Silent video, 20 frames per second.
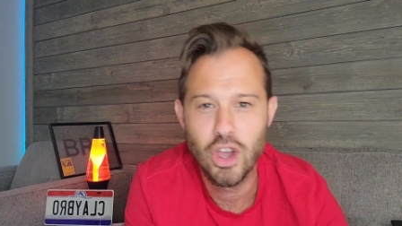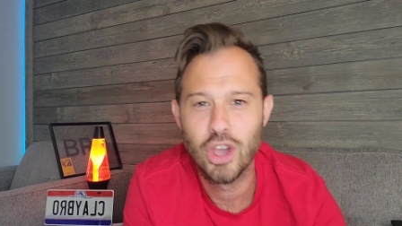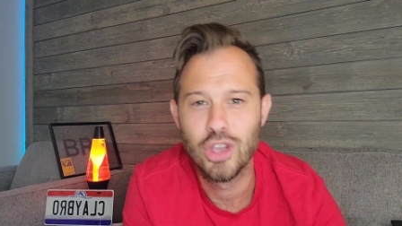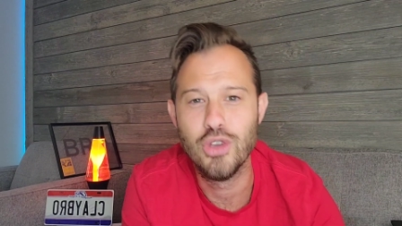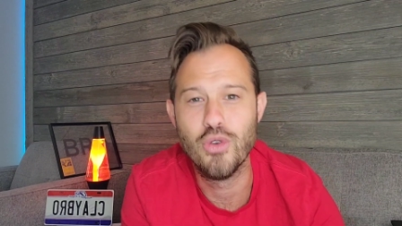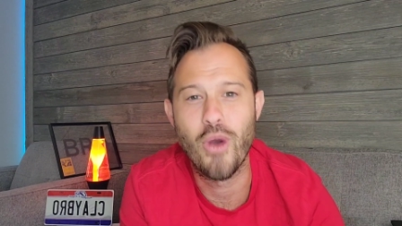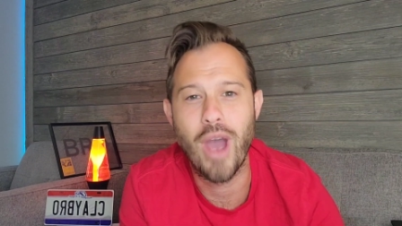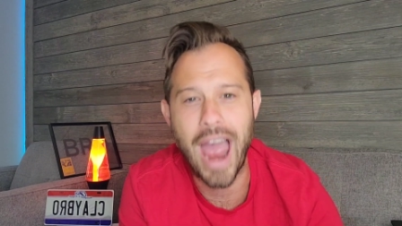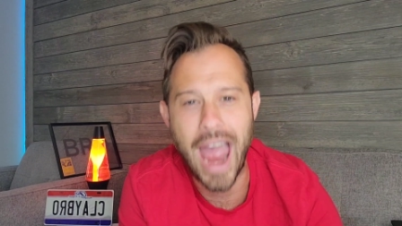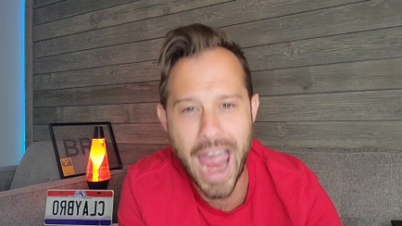
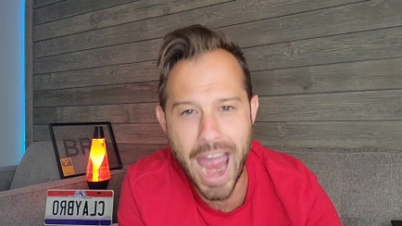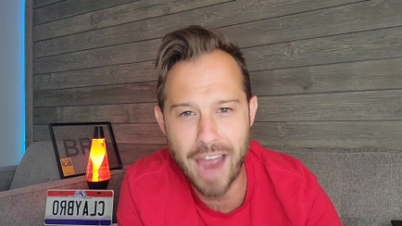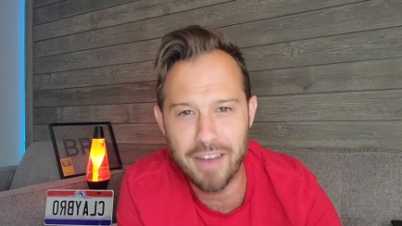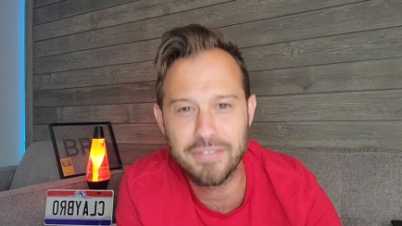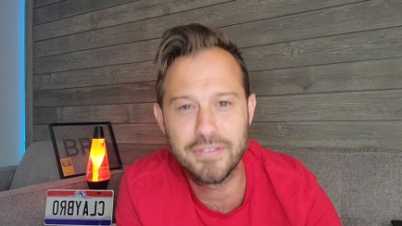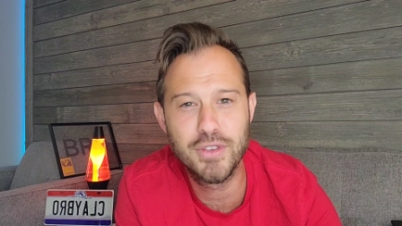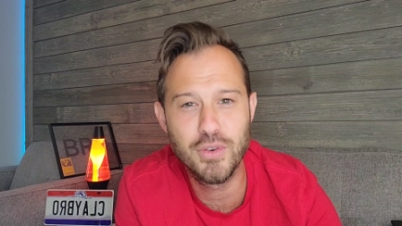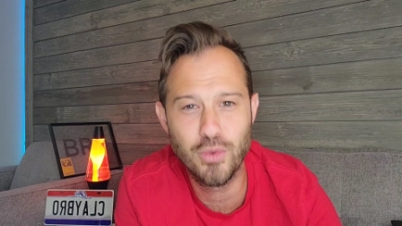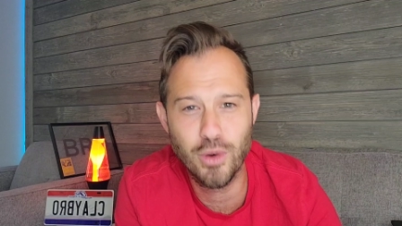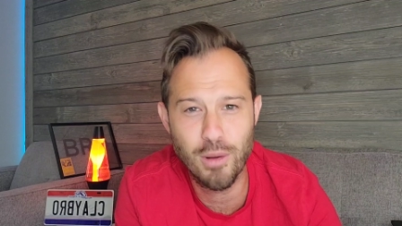you
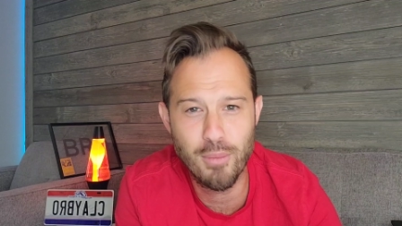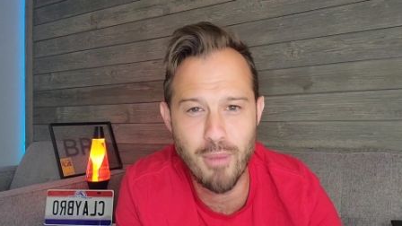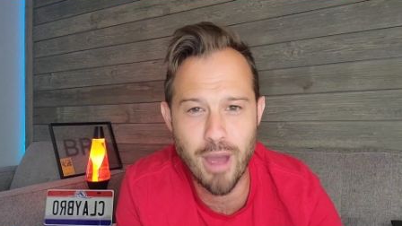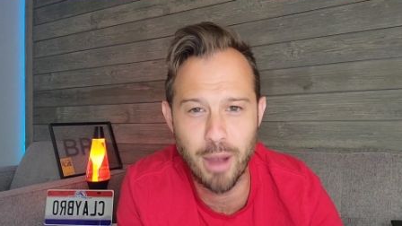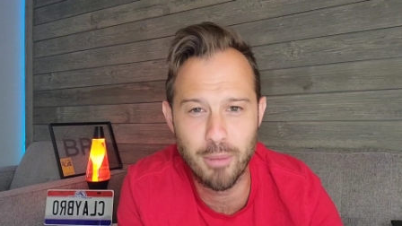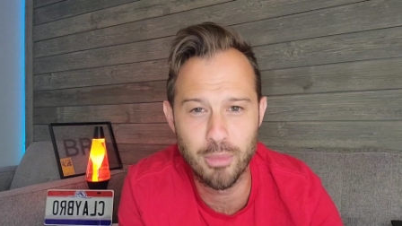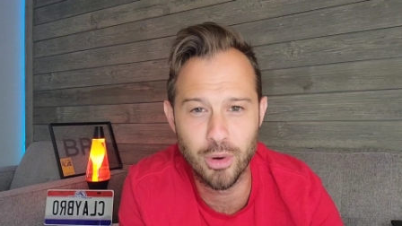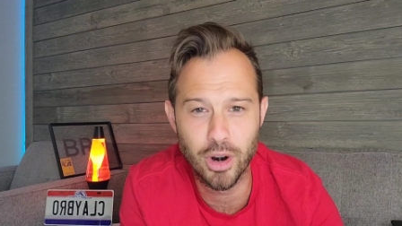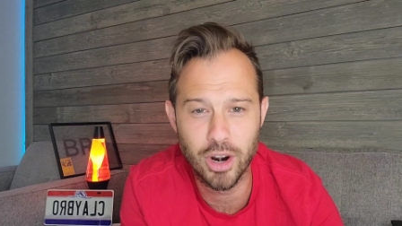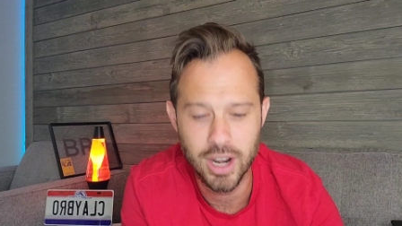have to
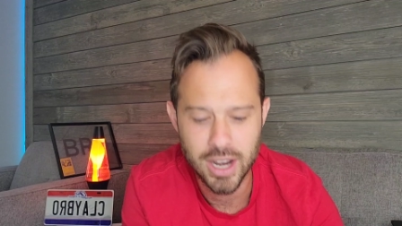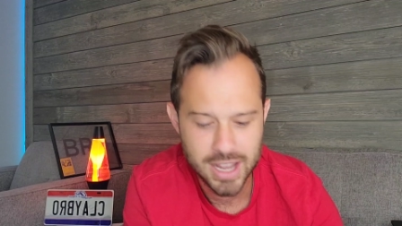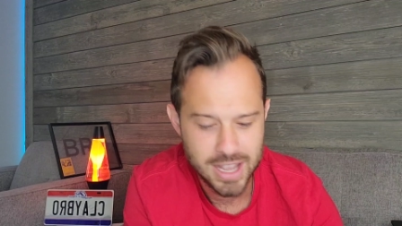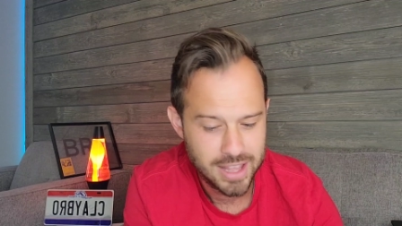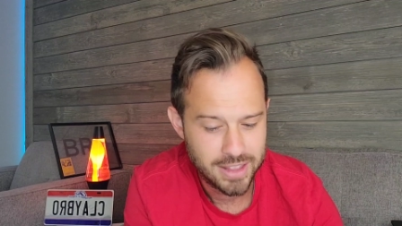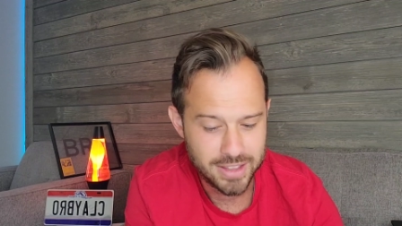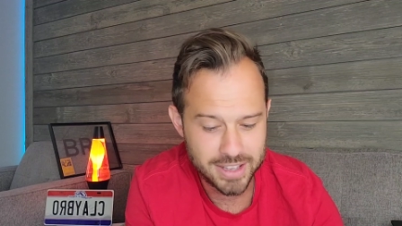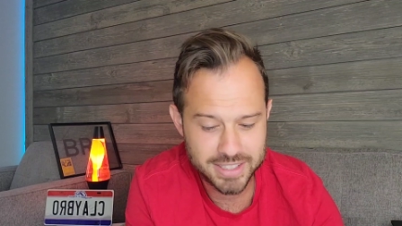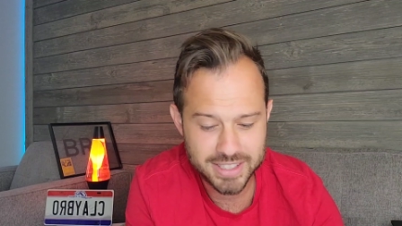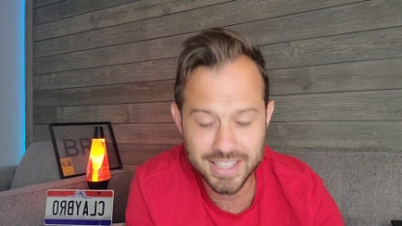remember
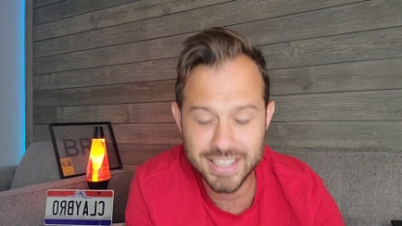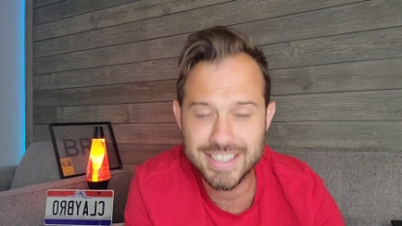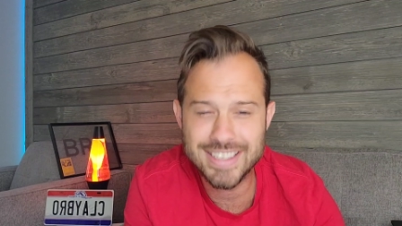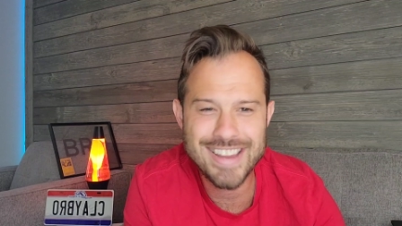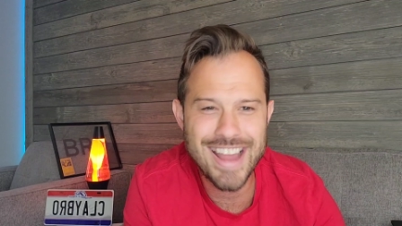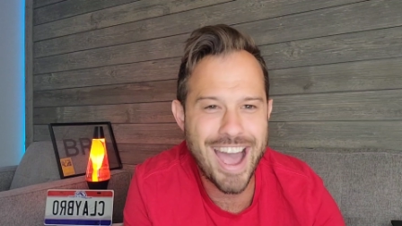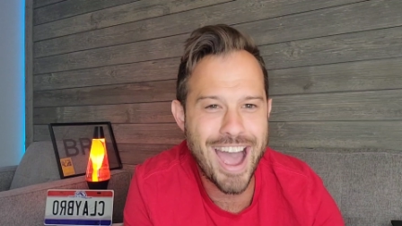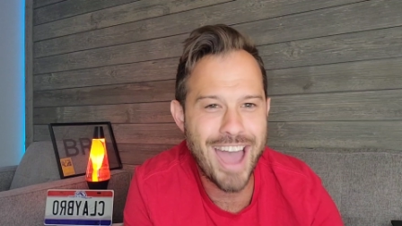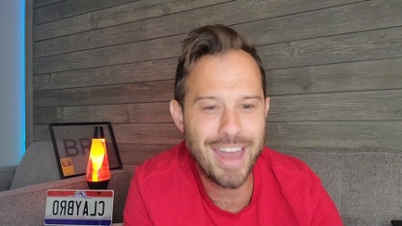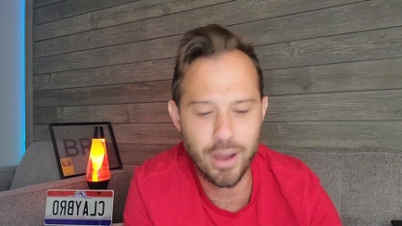this is
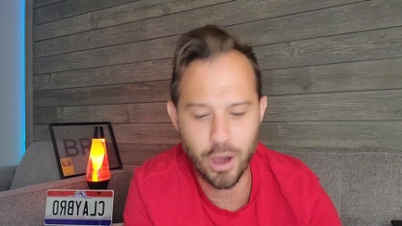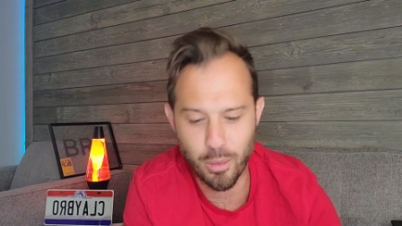not